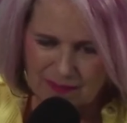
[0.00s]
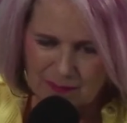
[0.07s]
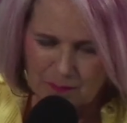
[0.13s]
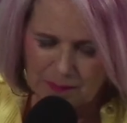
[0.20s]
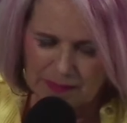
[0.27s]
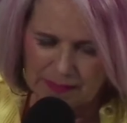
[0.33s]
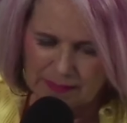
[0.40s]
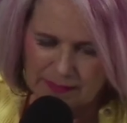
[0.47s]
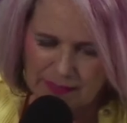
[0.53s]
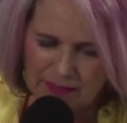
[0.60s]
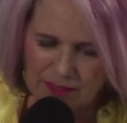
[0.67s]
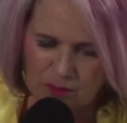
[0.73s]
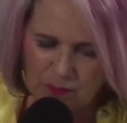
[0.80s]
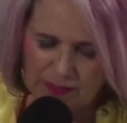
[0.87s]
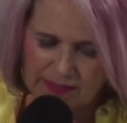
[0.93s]
but
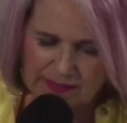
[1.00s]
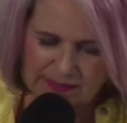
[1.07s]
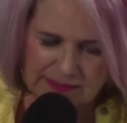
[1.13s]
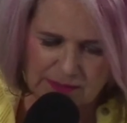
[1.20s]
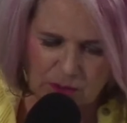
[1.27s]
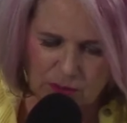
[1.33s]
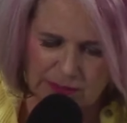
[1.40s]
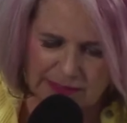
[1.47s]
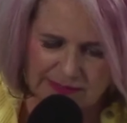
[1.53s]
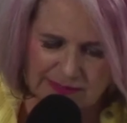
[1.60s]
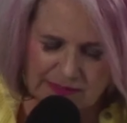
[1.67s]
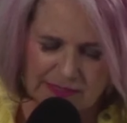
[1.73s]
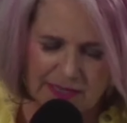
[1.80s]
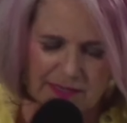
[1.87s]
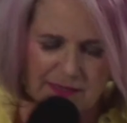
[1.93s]
anyway, so
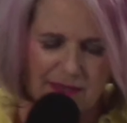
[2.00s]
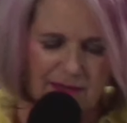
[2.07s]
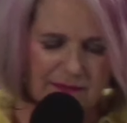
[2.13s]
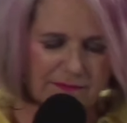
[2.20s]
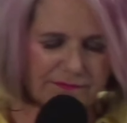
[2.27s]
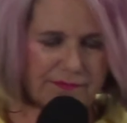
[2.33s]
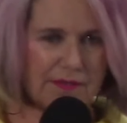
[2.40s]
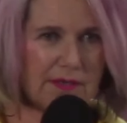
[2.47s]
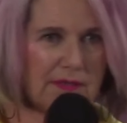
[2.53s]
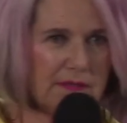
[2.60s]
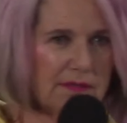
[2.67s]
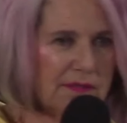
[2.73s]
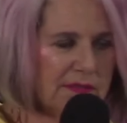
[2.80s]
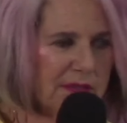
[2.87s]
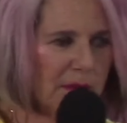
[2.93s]
let's take a
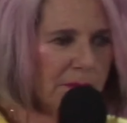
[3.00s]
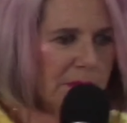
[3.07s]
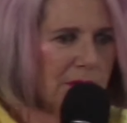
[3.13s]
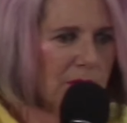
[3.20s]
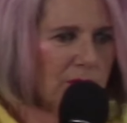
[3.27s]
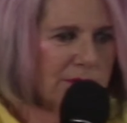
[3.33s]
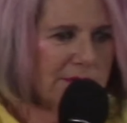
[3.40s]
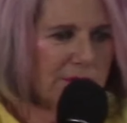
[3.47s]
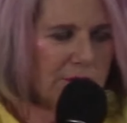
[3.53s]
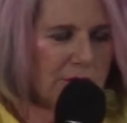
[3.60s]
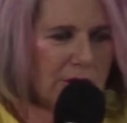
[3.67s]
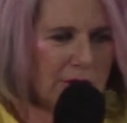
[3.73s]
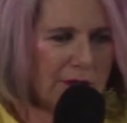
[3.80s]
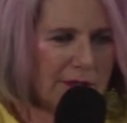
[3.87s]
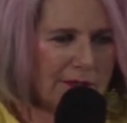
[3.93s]
step
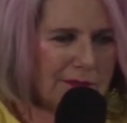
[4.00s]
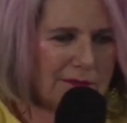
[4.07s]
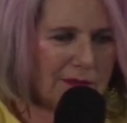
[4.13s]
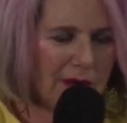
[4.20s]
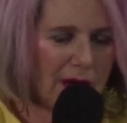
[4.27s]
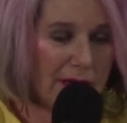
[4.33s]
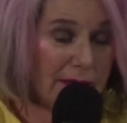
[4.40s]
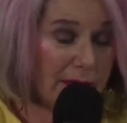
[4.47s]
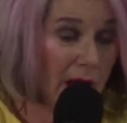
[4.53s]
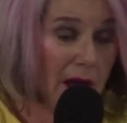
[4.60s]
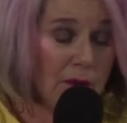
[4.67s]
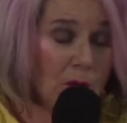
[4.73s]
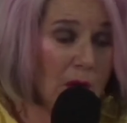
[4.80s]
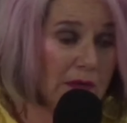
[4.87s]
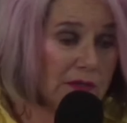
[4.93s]
closer, and I,
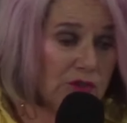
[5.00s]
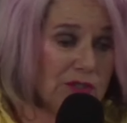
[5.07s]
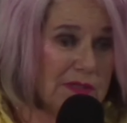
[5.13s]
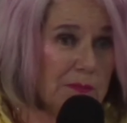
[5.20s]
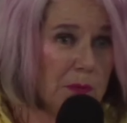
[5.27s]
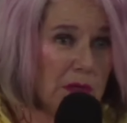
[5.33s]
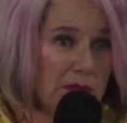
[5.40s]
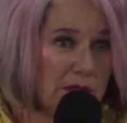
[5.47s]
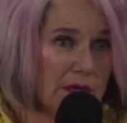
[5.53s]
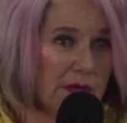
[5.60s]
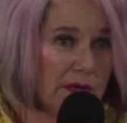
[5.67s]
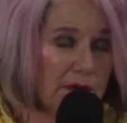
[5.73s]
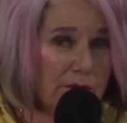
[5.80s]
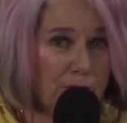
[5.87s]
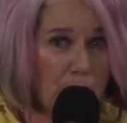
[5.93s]
I want to just
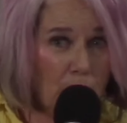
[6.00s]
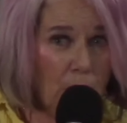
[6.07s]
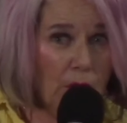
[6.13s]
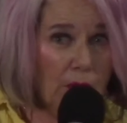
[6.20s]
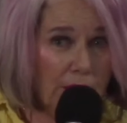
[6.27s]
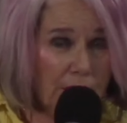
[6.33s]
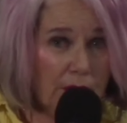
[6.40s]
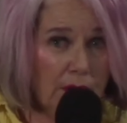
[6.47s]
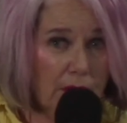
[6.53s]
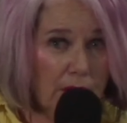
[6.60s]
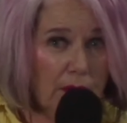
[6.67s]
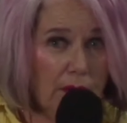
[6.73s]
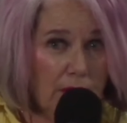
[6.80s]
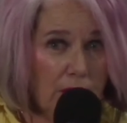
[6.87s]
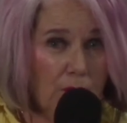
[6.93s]
partake of more,
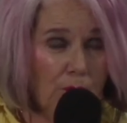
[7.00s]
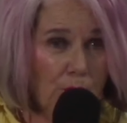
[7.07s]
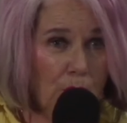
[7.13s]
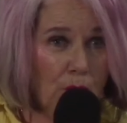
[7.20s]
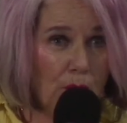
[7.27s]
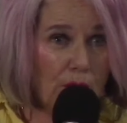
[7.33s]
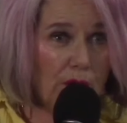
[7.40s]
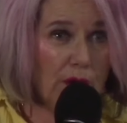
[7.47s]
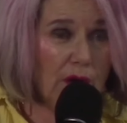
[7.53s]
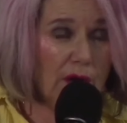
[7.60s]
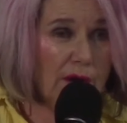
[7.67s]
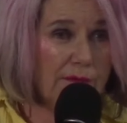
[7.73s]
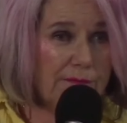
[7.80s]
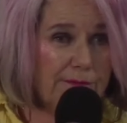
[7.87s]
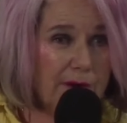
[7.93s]
more
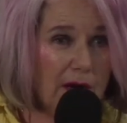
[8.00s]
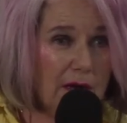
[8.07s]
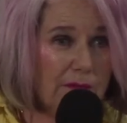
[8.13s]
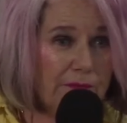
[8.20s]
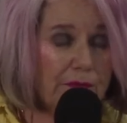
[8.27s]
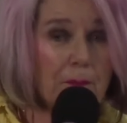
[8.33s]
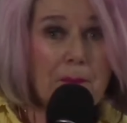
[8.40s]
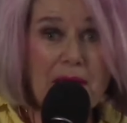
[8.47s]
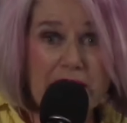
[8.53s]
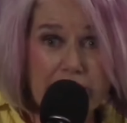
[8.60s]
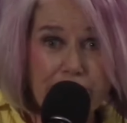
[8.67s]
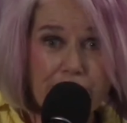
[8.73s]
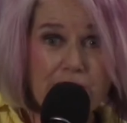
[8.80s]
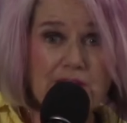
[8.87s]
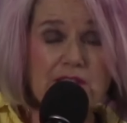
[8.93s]
of uh, the
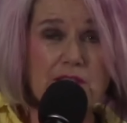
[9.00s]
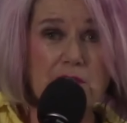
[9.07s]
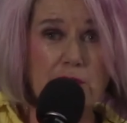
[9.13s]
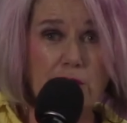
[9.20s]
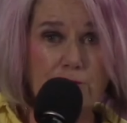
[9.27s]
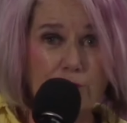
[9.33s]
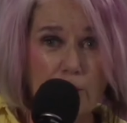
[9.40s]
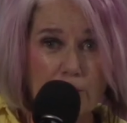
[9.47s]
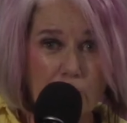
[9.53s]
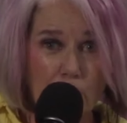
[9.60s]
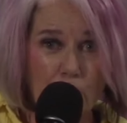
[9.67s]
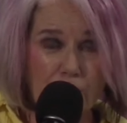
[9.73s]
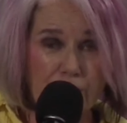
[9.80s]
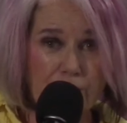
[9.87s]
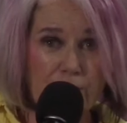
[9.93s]
benefits that are from the
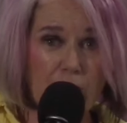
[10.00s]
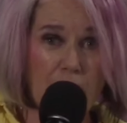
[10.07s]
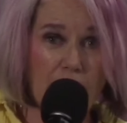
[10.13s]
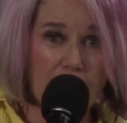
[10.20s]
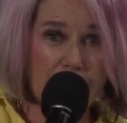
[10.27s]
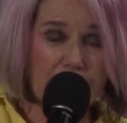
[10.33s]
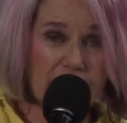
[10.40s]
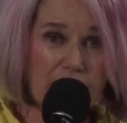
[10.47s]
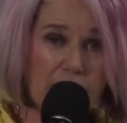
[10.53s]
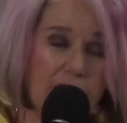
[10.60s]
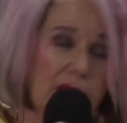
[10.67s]
word of God and